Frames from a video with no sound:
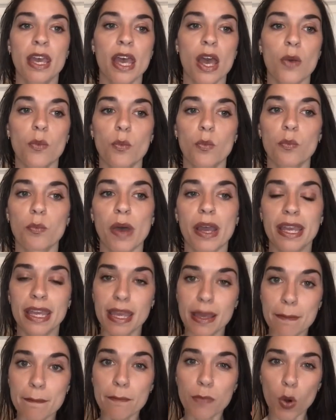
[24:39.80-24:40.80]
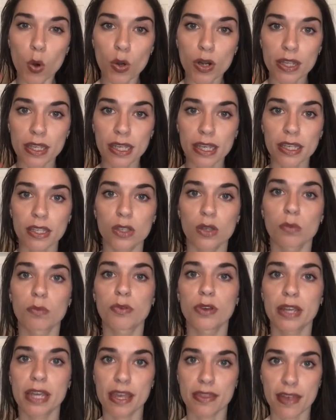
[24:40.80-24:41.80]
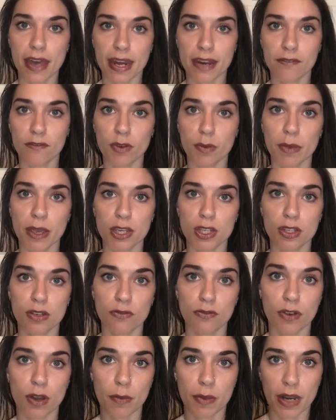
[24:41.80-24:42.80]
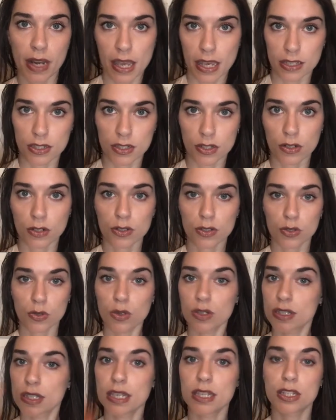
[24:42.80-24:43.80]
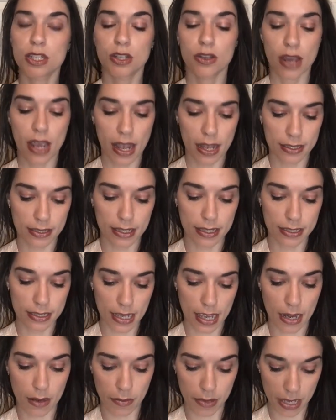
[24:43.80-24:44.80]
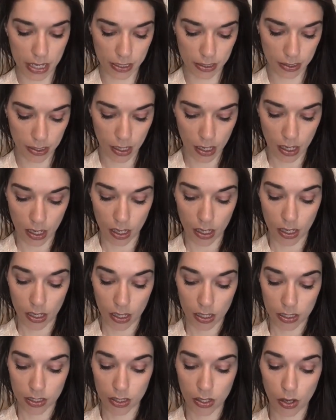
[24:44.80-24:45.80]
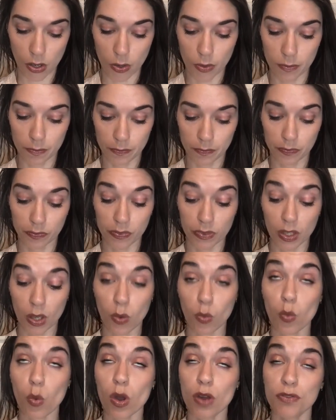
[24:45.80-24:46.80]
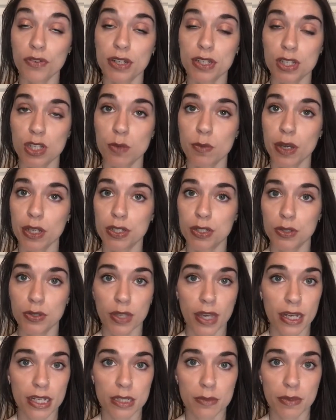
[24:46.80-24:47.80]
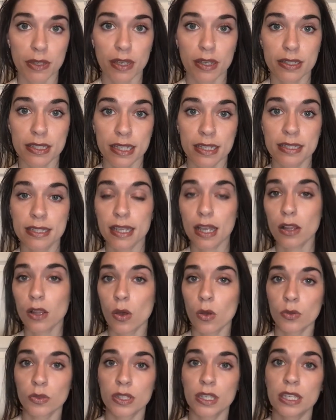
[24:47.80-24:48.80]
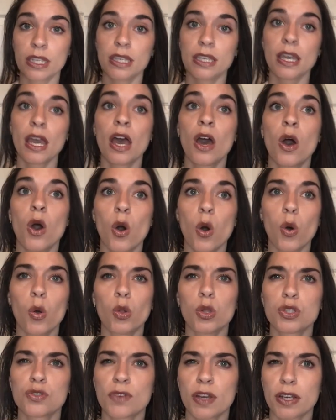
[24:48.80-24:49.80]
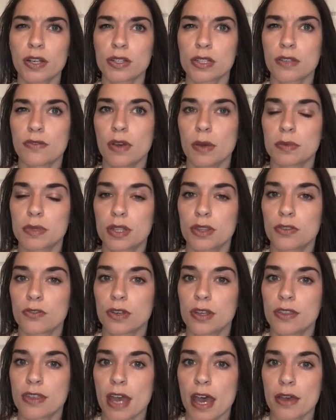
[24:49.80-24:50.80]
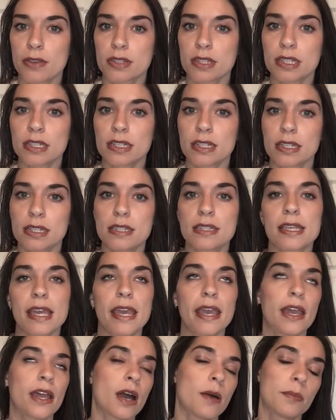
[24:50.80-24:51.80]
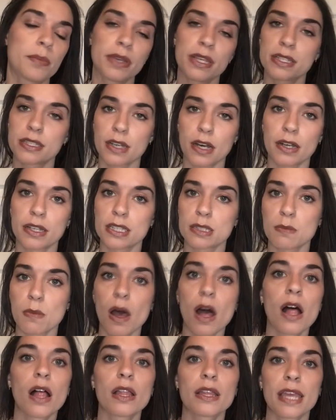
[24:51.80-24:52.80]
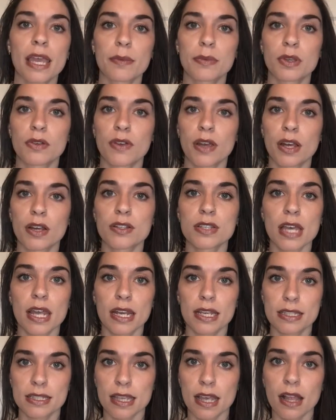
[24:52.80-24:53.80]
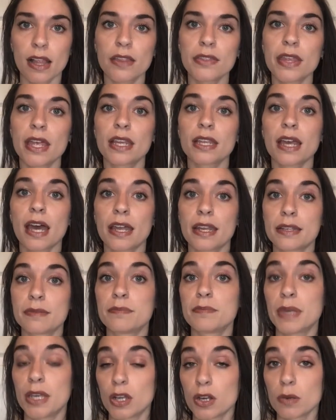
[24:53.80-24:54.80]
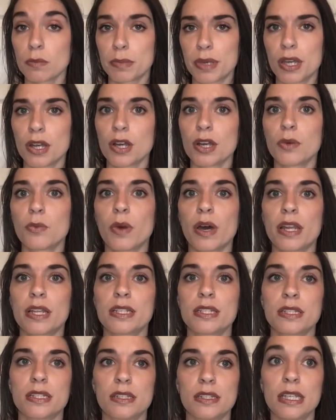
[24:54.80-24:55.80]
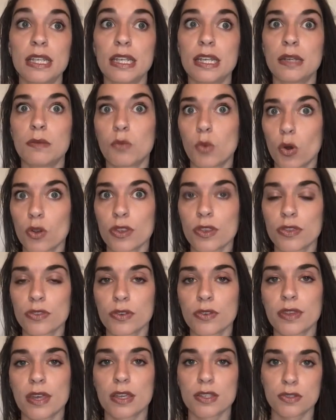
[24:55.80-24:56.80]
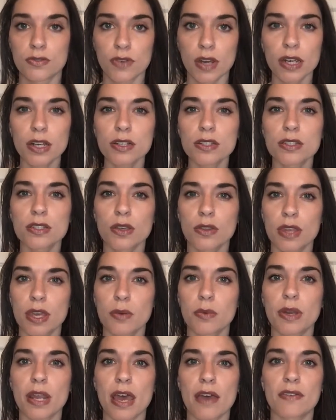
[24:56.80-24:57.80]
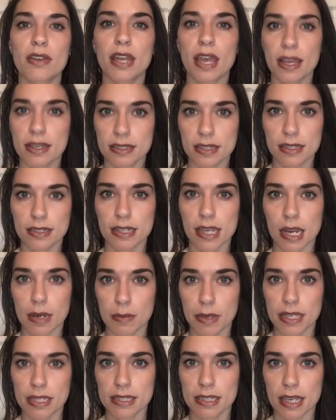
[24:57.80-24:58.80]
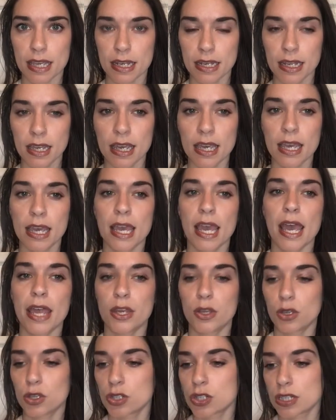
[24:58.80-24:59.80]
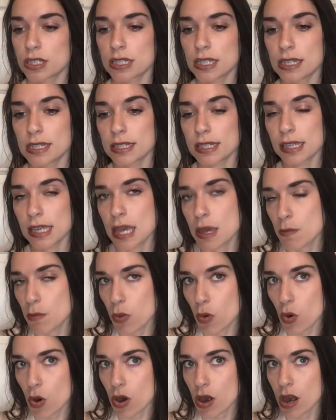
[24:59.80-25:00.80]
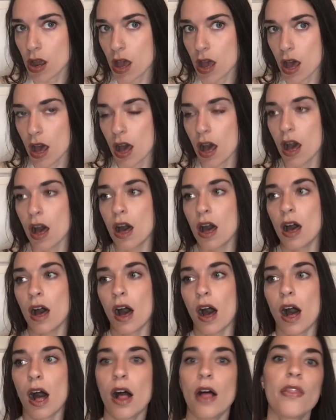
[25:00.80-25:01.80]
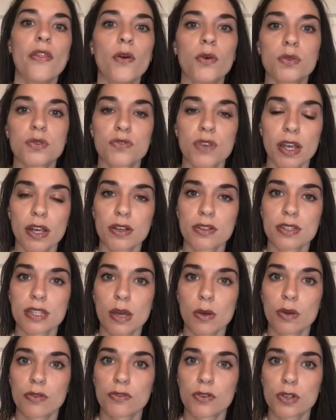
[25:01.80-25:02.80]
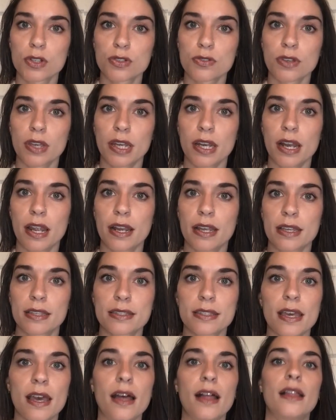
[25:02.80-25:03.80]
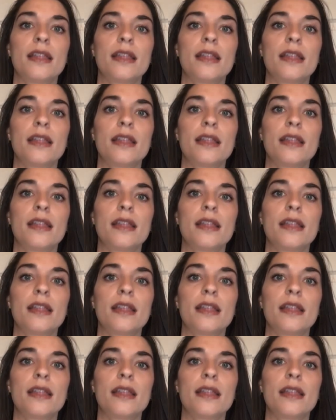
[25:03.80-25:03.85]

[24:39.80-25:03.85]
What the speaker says: And by importing it, you're bringing that information from an external source into your Access database. So one reason you might do that is because Excel only holds records of up to 3,000, and say a company started small and kept their records on Excel and then got bigger and bigger and needed more than 3,000 records, so they would have an Access database then, and you could just easily import all those records that were first created on Excel